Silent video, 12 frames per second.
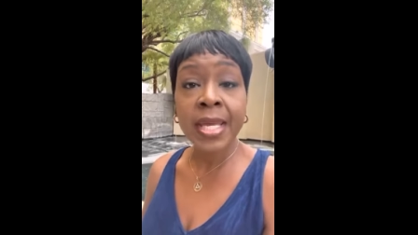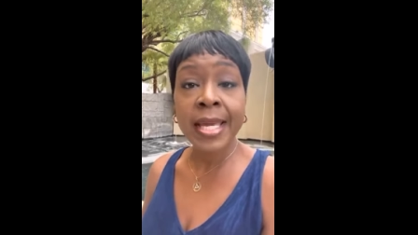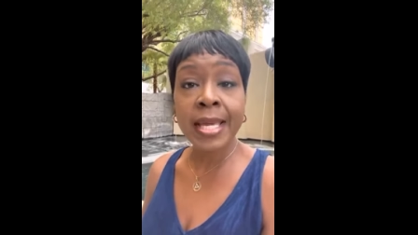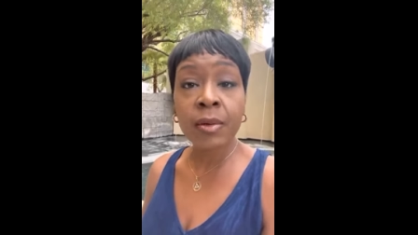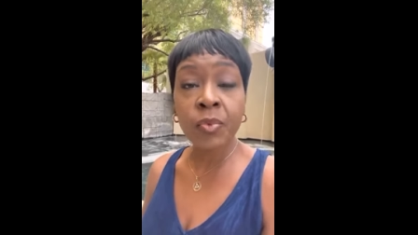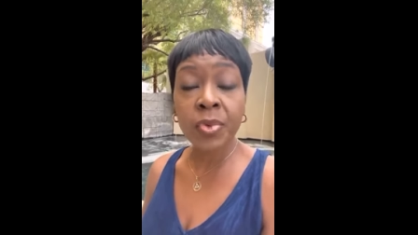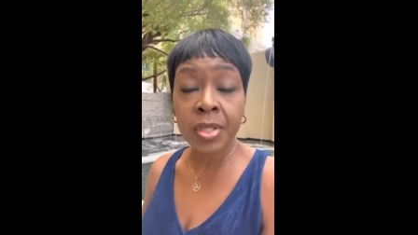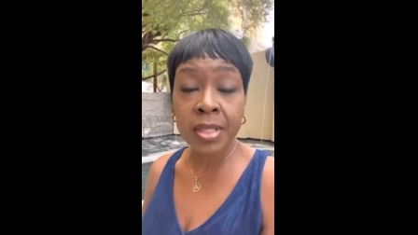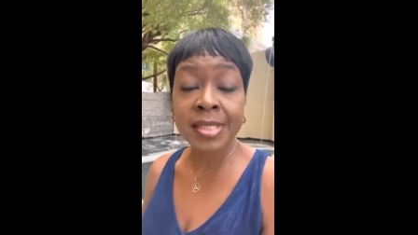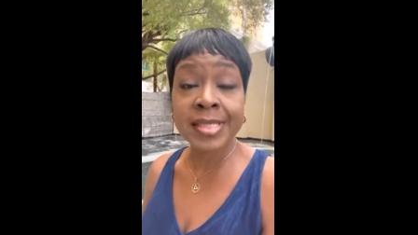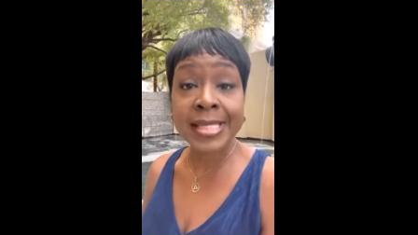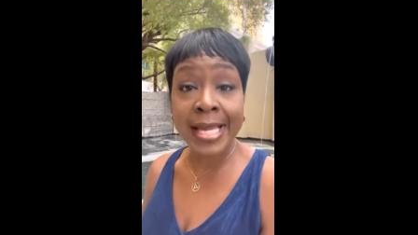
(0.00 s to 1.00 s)
And we're
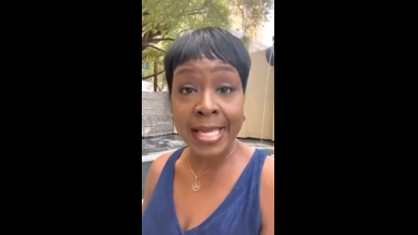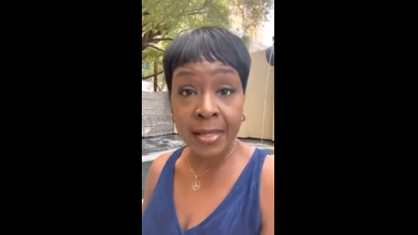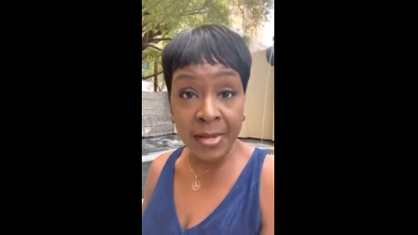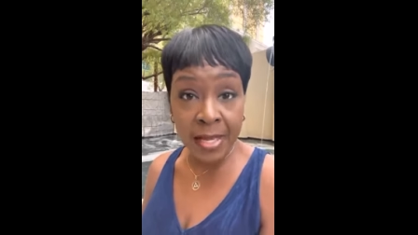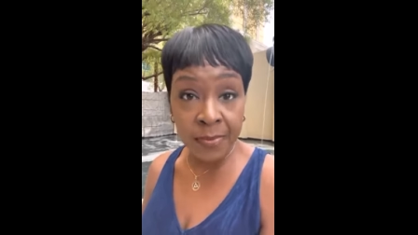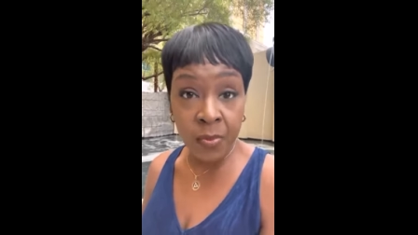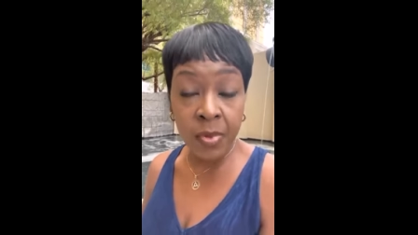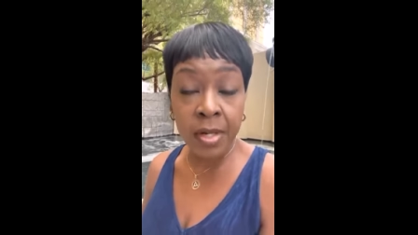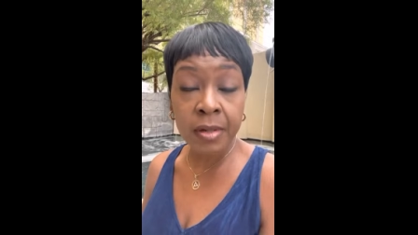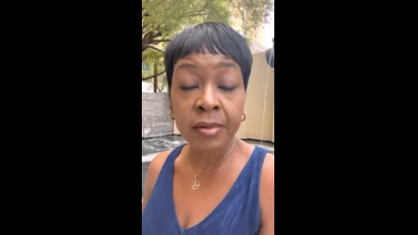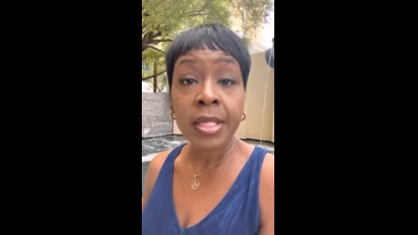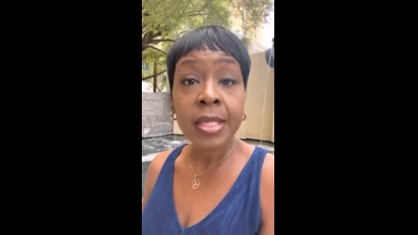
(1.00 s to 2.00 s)
going to sign paperwork.